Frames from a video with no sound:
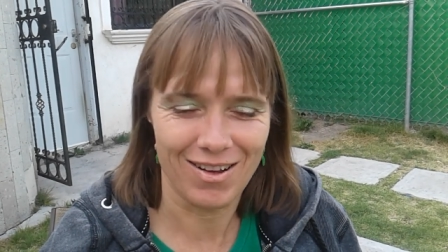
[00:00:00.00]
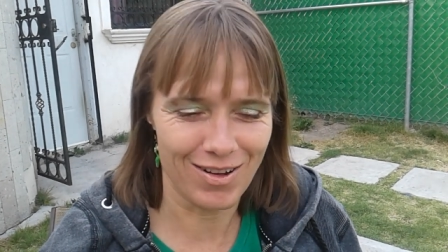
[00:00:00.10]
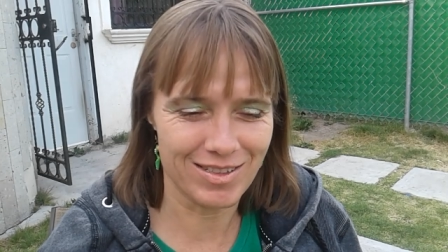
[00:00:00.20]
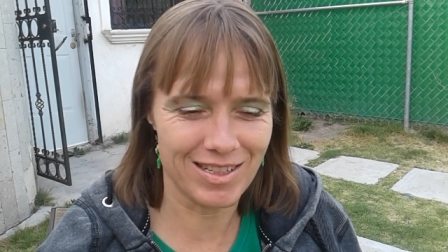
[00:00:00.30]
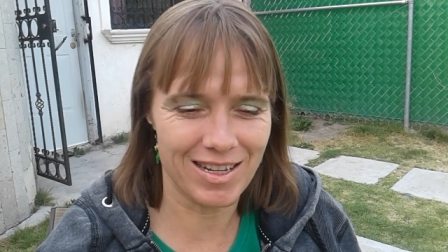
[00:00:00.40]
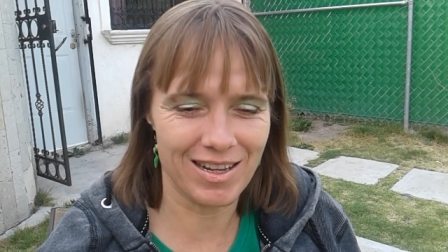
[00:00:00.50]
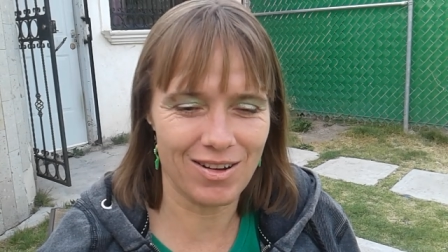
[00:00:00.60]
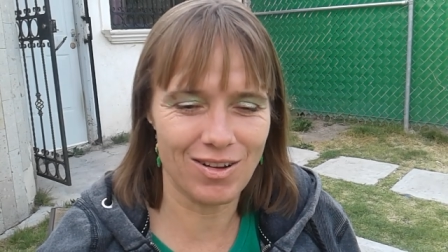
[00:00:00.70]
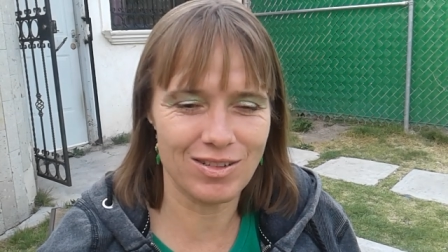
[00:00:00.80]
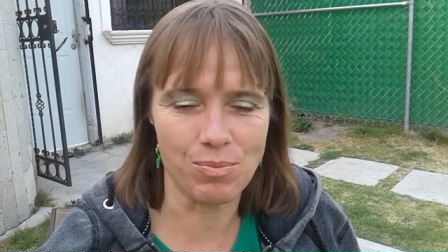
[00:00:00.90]
on
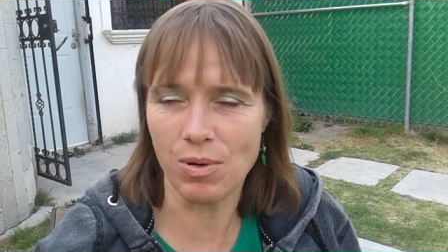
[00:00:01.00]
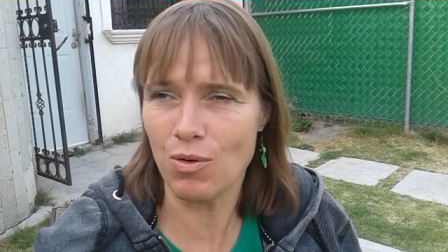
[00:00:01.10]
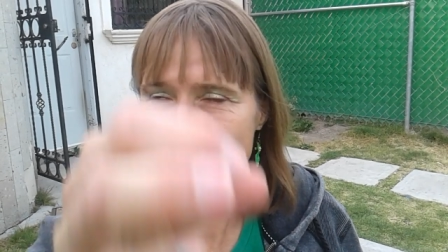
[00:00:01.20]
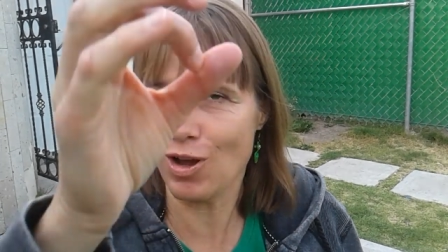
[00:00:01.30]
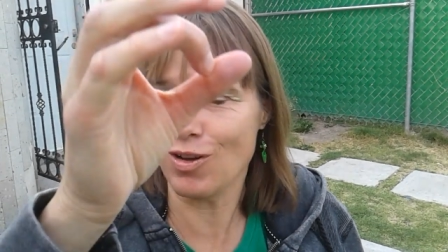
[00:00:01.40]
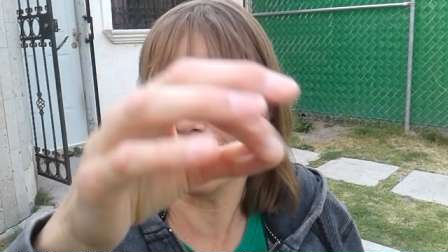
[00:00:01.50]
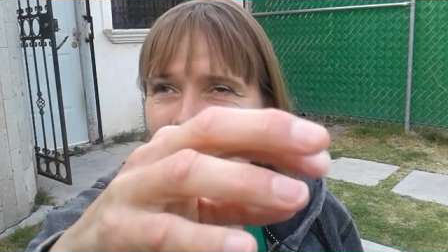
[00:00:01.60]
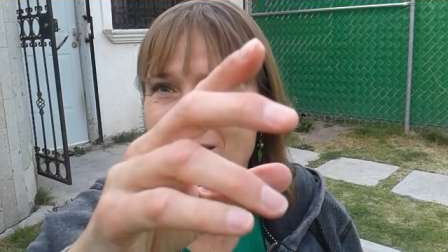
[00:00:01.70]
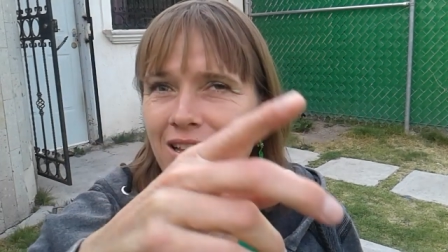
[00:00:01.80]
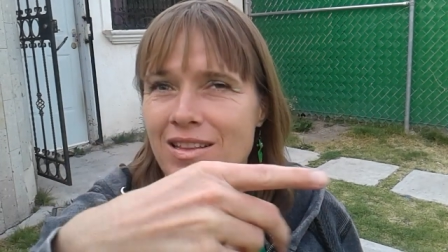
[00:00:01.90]
the pole, no,
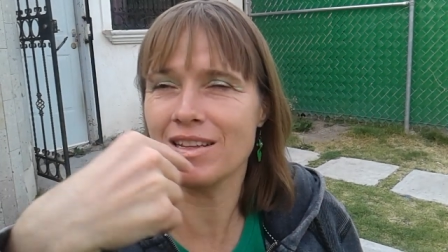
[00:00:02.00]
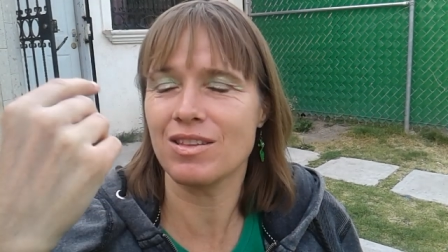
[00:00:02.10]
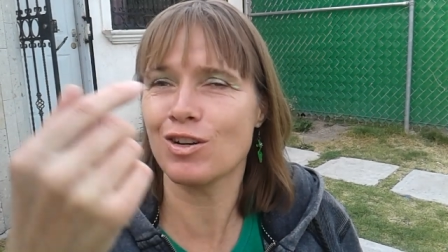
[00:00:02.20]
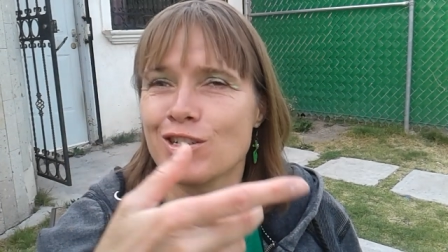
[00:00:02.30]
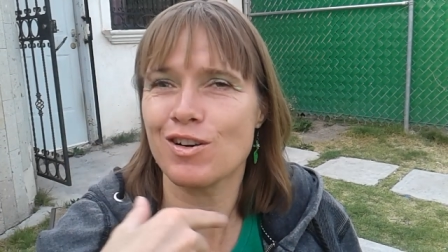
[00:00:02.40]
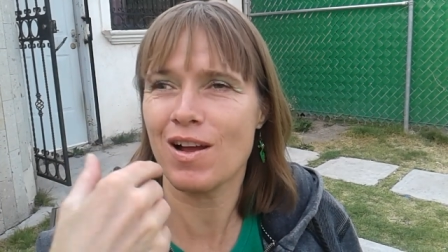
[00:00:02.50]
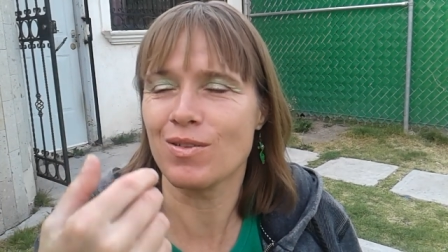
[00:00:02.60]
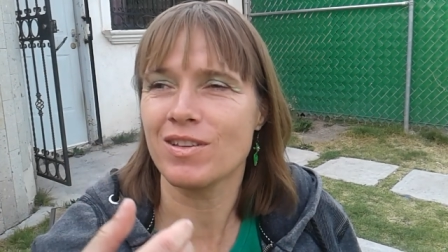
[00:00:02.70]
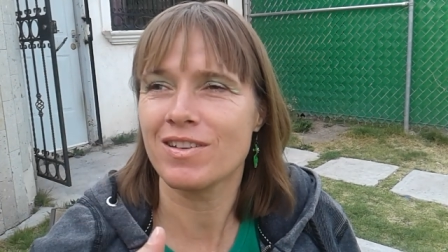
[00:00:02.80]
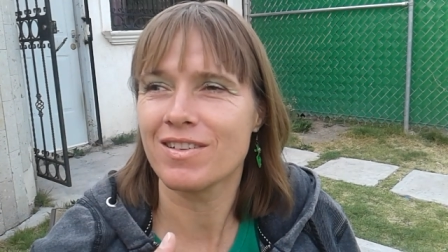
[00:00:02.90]
and then it turns
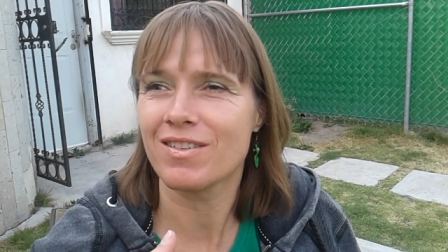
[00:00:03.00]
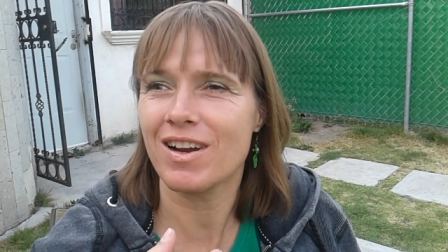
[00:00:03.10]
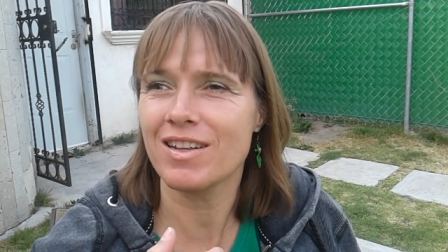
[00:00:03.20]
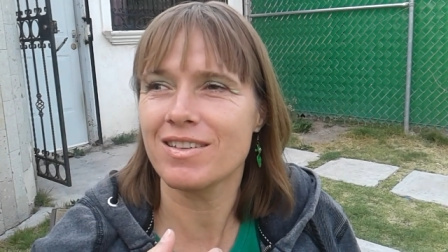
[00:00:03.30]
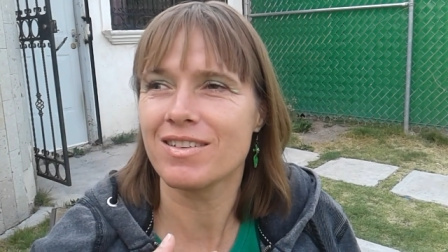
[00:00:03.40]
around, right?